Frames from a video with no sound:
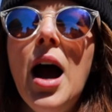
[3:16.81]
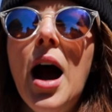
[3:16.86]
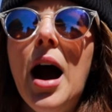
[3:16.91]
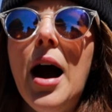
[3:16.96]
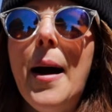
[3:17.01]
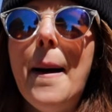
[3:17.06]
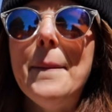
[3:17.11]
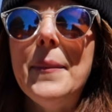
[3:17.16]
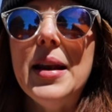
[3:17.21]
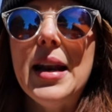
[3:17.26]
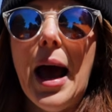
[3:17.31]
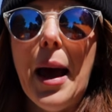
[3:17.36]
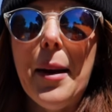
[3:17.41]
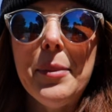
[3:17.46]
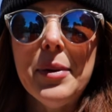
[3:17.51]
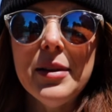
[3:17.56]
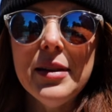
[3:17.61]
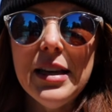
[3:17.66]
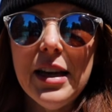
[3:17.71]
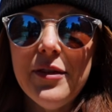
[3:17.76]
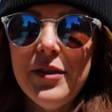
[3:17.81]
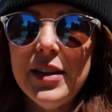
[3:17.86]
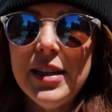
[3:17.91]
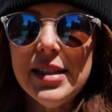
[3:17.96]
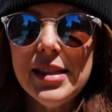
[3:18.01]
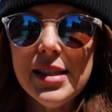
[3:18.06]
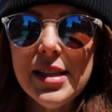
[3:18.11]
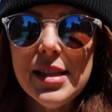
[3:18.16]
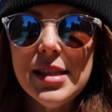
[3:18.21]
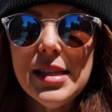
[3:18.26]
and I believe that
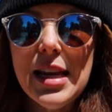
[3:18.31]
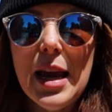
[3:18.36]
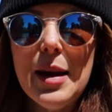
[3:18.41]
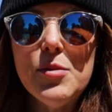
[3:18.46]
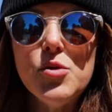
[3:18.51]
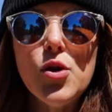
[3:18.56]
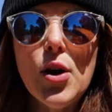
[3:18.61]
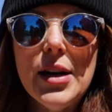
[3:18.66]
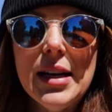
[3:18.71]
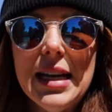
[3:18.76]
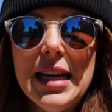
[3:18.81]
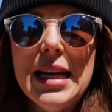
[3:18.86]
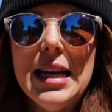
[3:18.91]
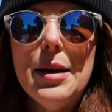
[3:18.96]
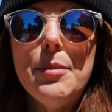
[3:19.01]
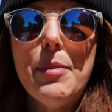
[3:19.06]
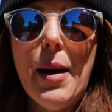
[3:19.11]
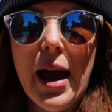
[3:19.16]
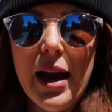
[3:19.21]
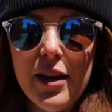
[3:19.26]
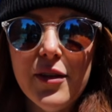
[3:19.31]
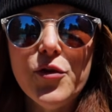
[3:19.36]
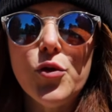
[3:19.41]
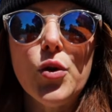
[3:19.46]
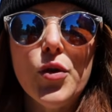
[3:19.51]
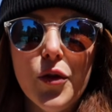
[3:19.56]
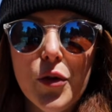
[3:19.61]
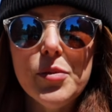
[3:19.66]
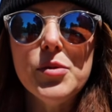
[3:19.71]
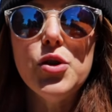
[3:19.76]
it's the same trying to get back and
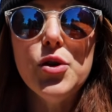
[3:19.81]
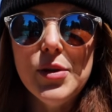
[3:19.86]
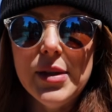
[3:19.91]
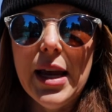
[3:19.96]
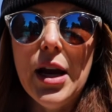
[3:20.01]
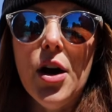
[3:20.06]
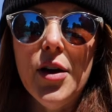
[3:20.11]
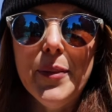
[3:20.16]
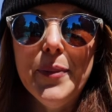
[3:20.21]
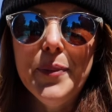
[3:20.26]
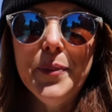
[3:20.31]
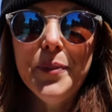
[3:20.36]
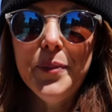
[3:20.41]
forth from Tusayan.